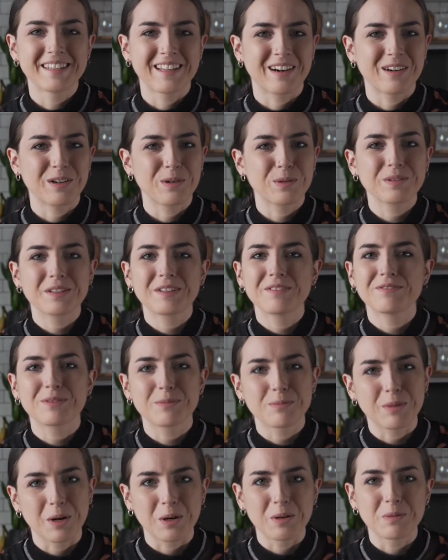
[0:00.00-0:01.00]
not only
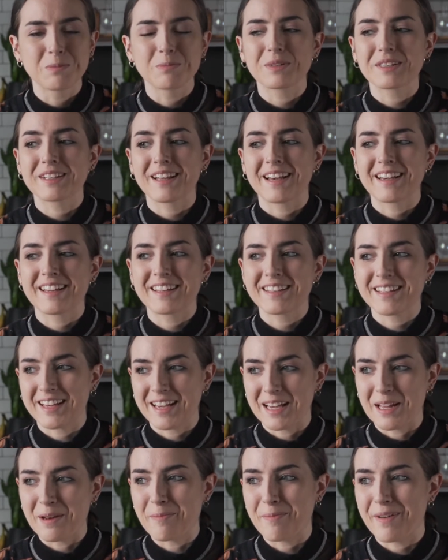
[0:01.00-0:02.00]
from home, but like
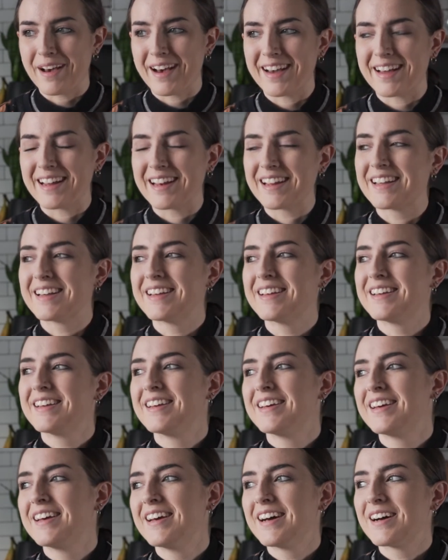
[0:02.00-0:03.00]
in bed
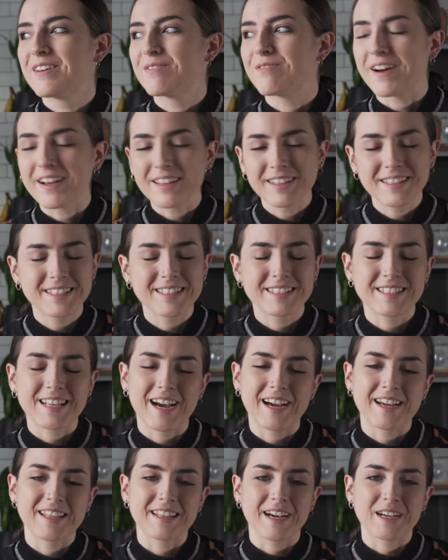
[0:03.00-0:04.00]
finally
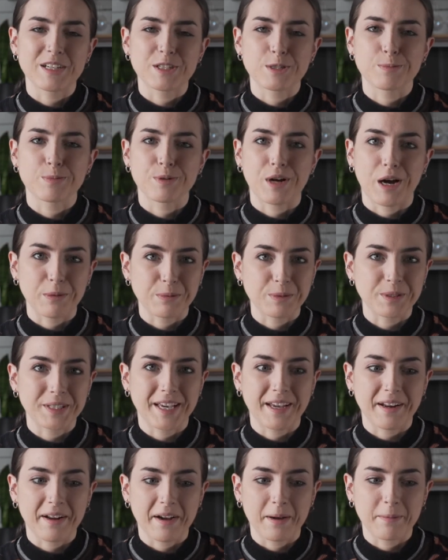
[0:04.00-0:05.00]
decided I should probably
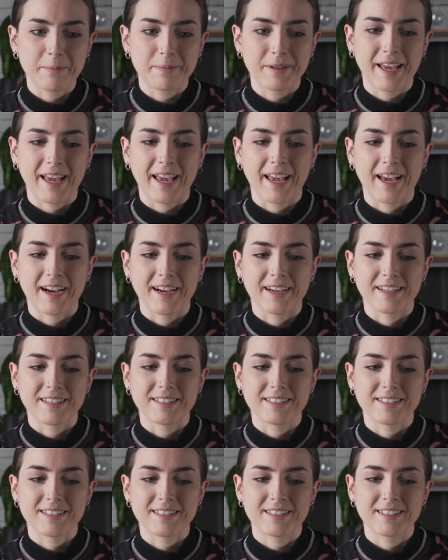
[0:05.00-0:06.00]
get up
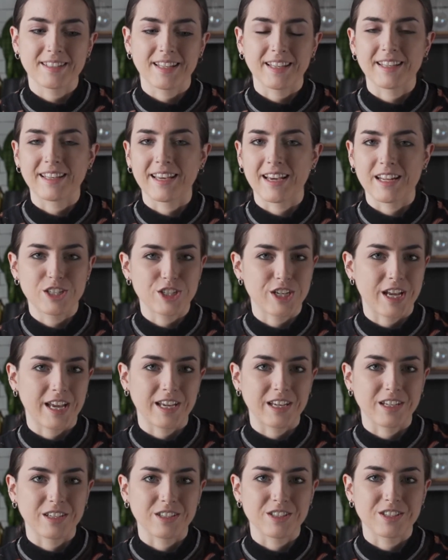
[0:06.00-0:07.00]
and like get
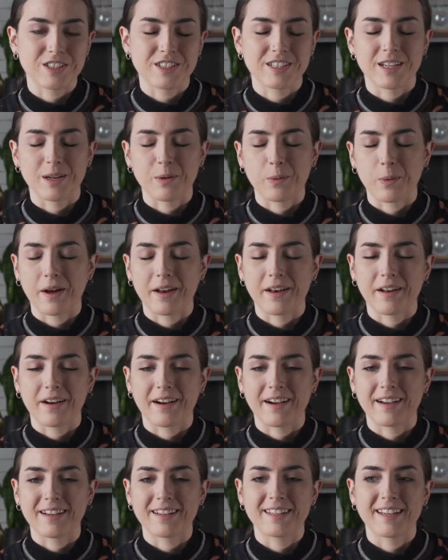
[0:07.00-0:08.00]
changed and
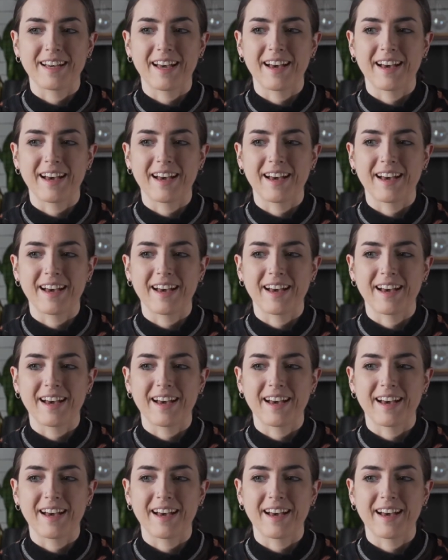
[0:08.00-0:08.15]
whatnot.